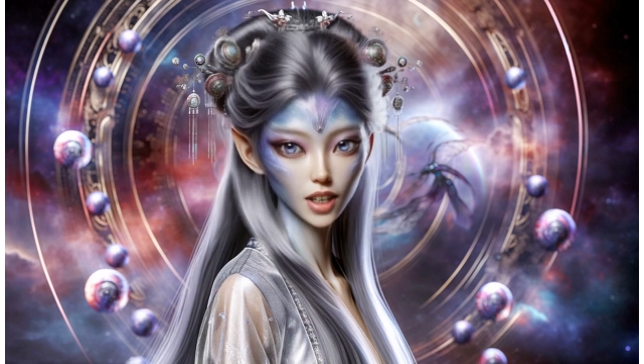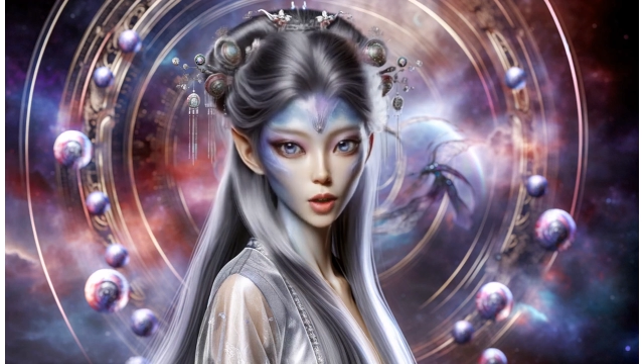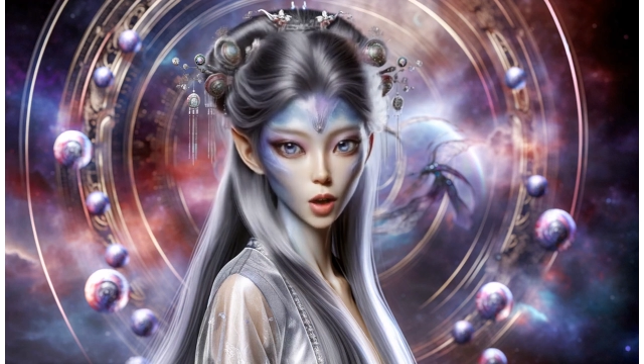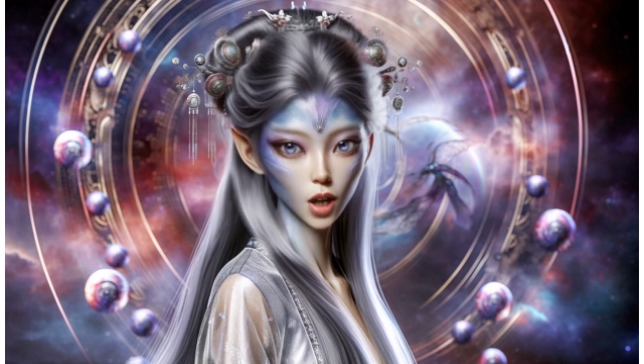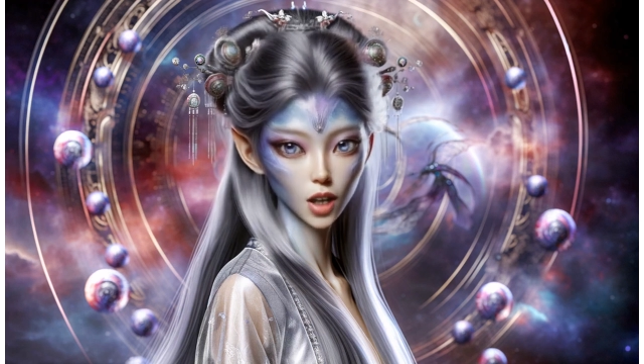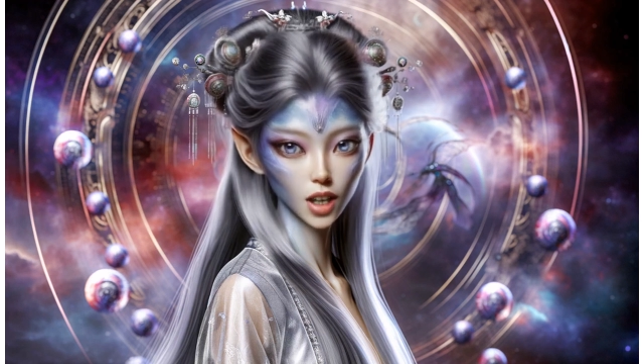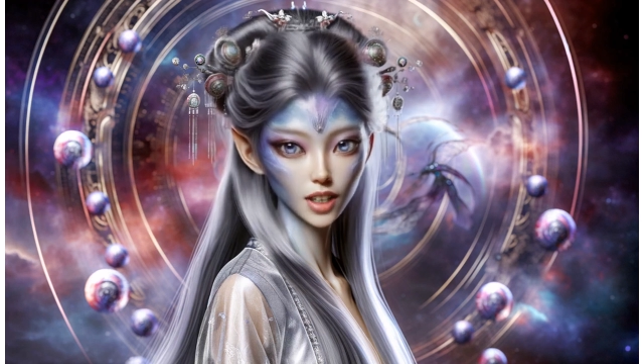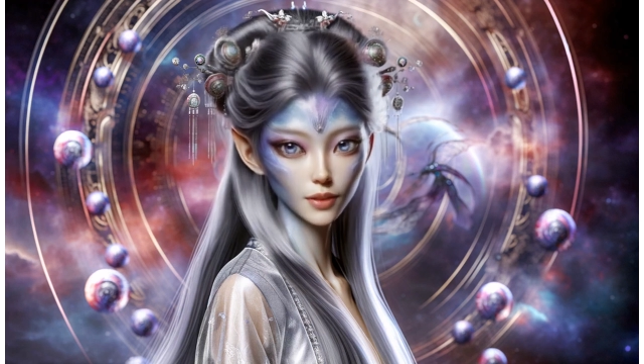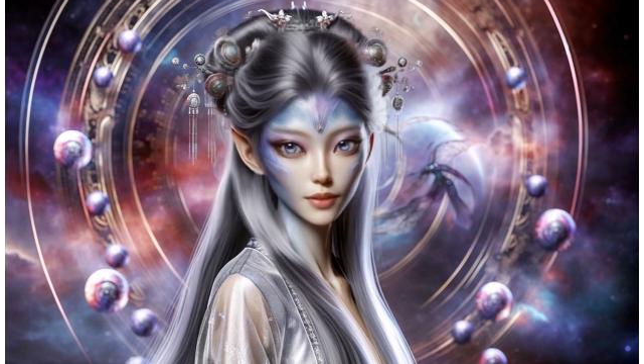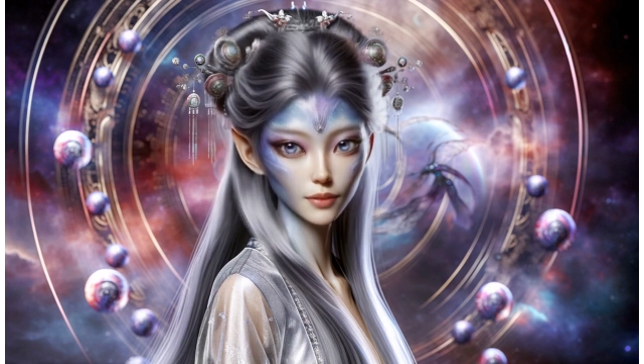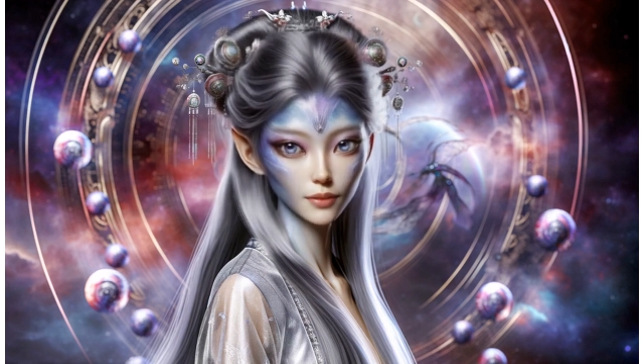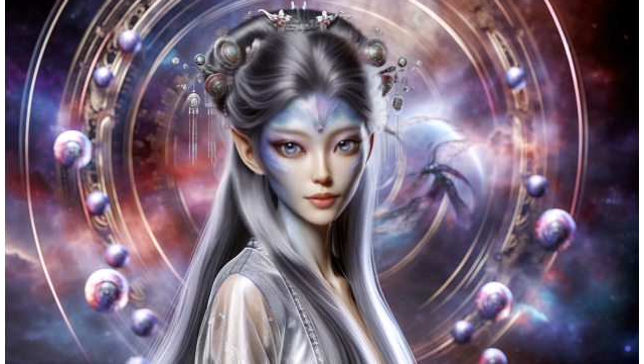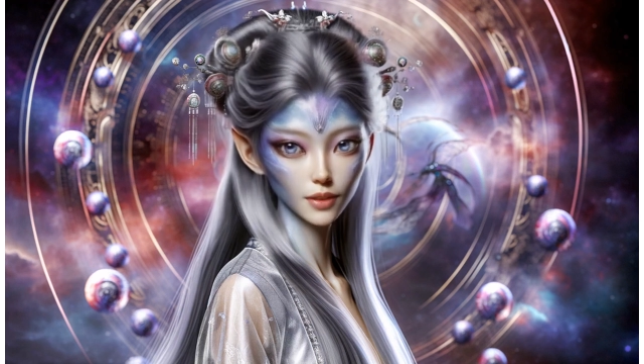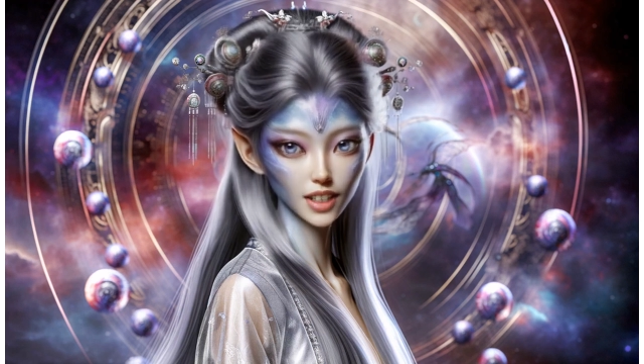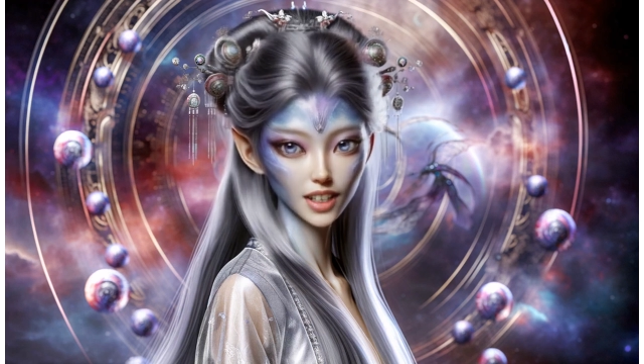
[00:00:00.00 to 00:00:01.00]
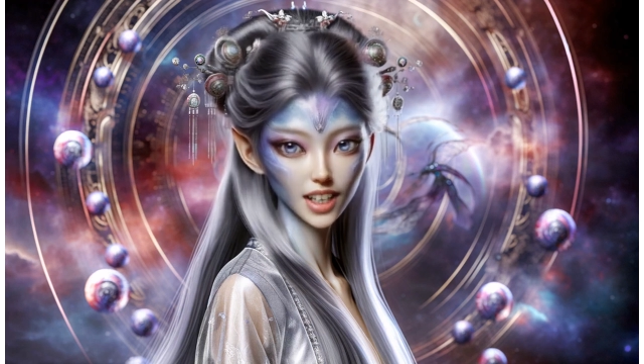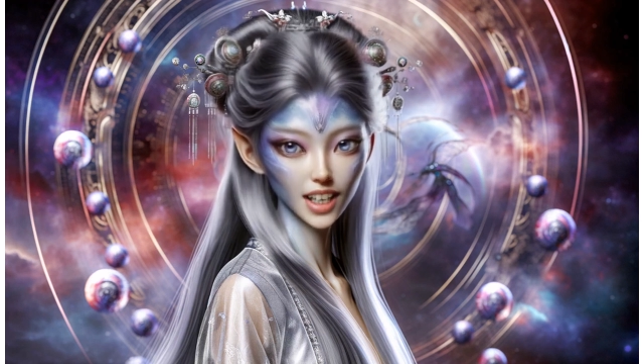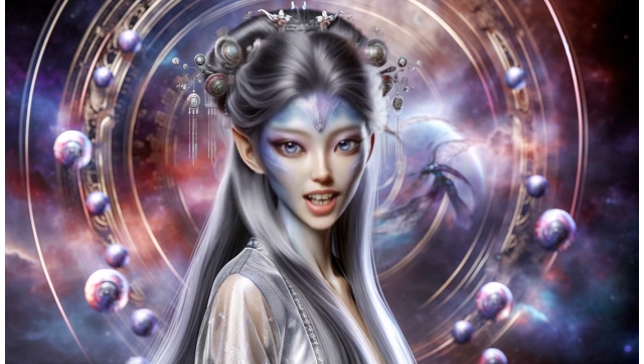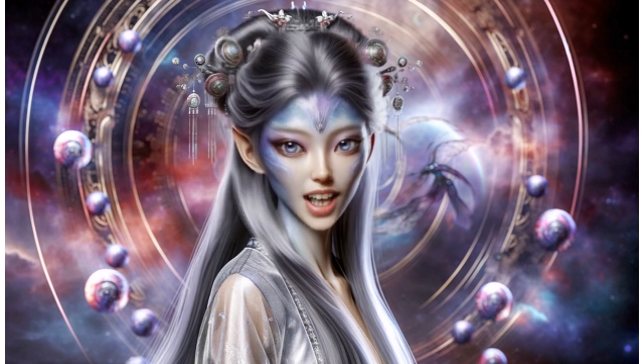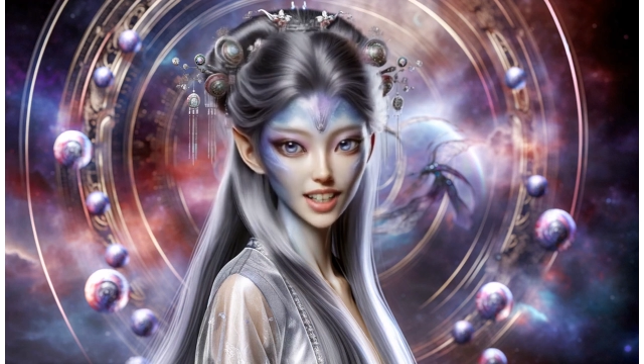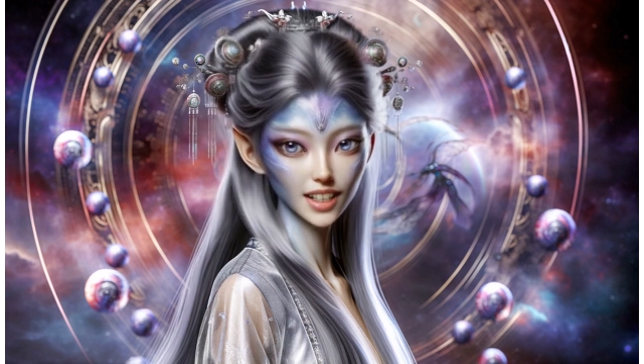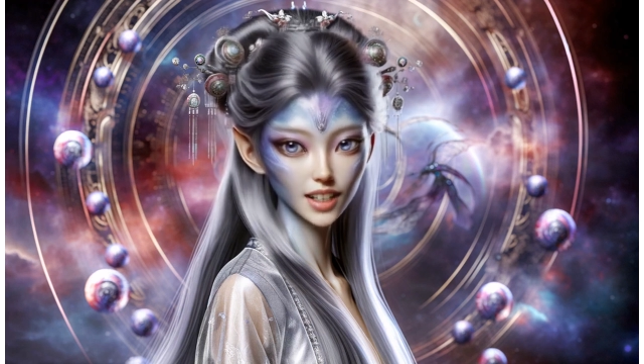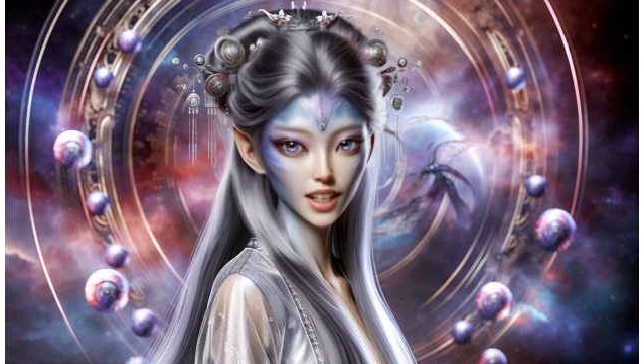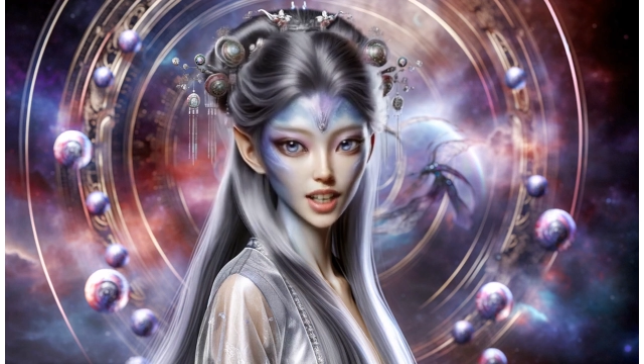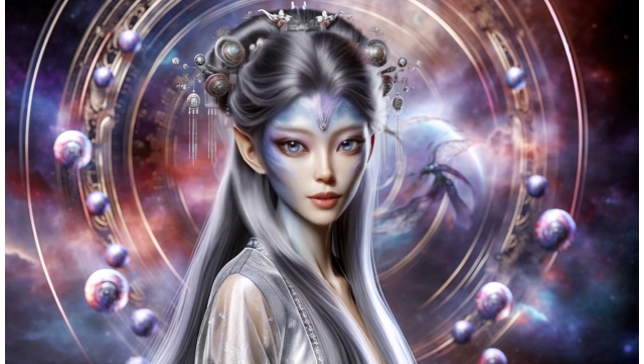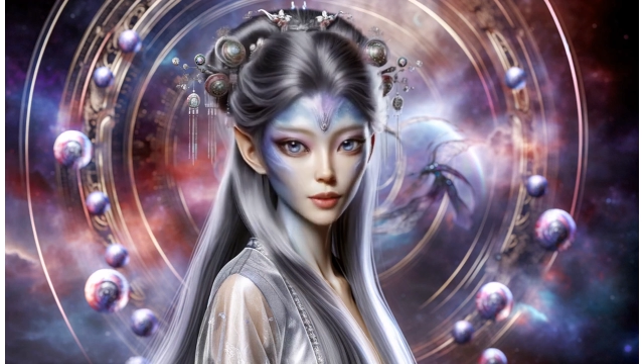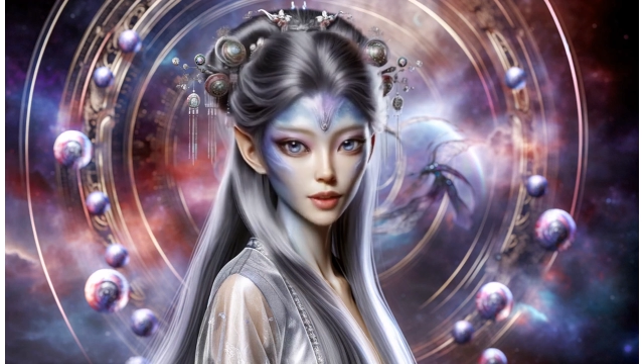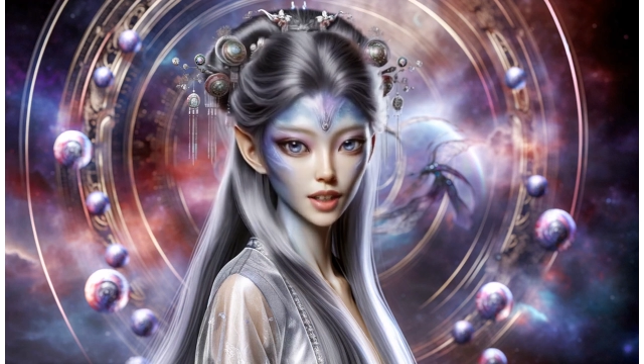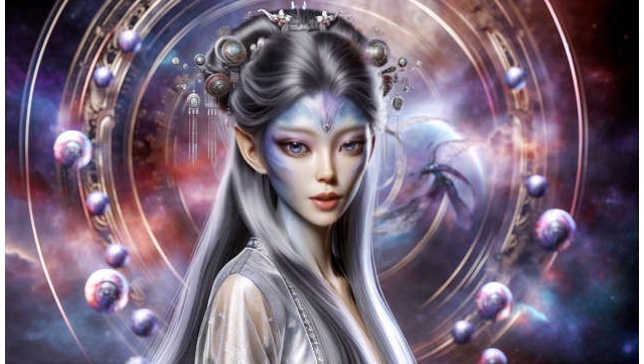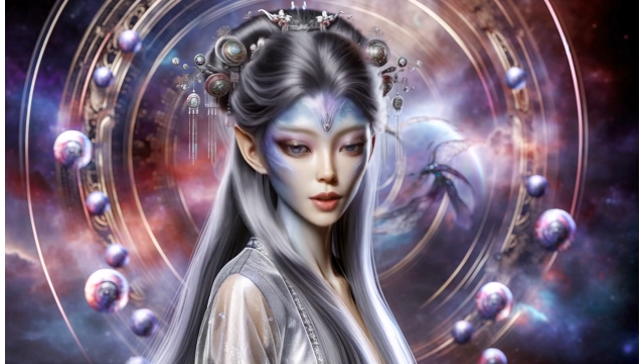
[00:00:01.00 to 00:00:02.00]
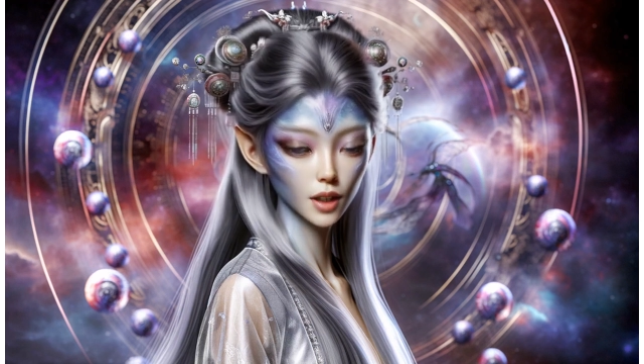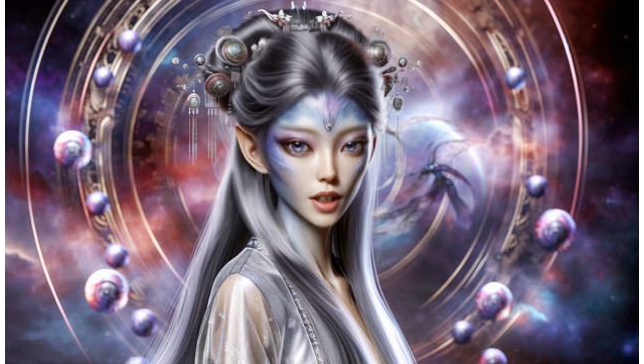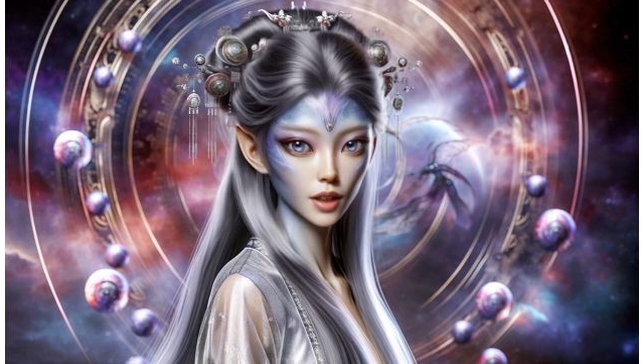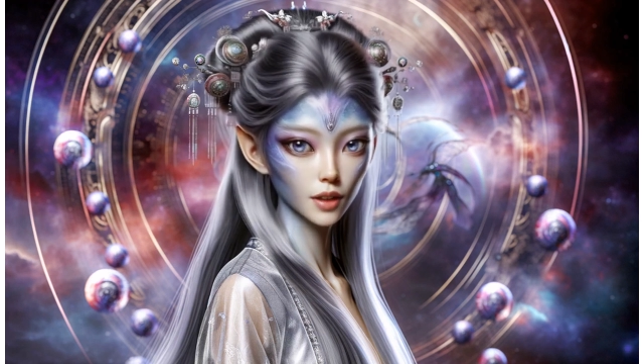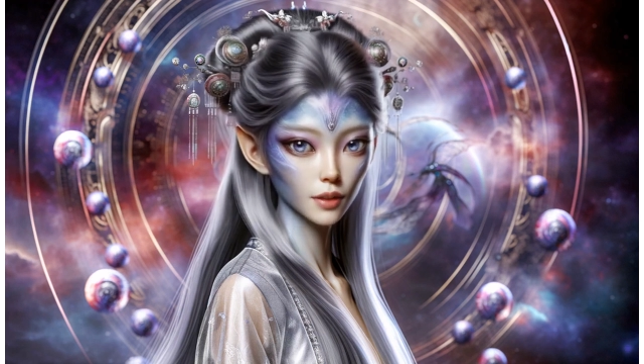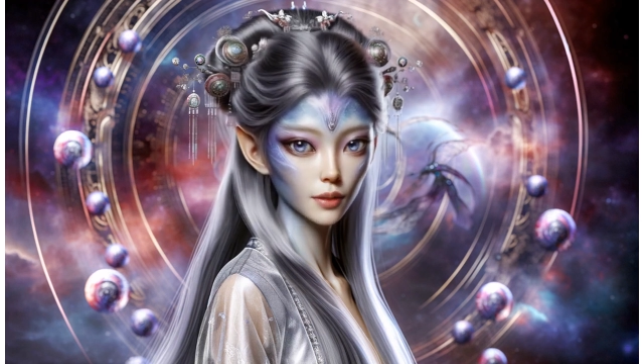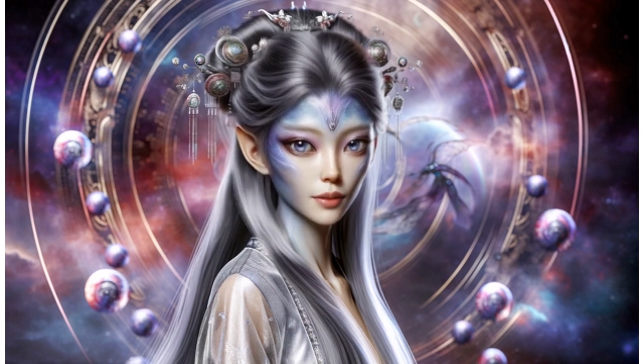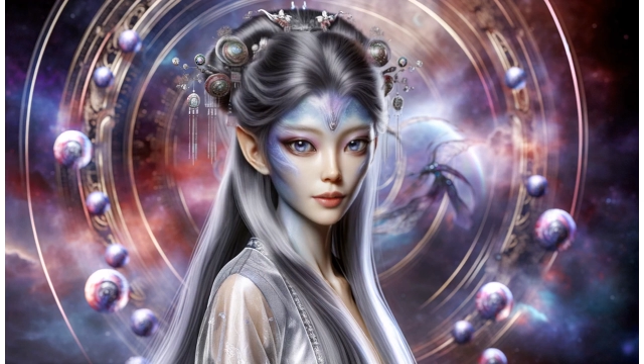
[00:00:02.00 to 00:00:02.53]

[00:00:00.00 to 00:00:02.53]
warm and comfortable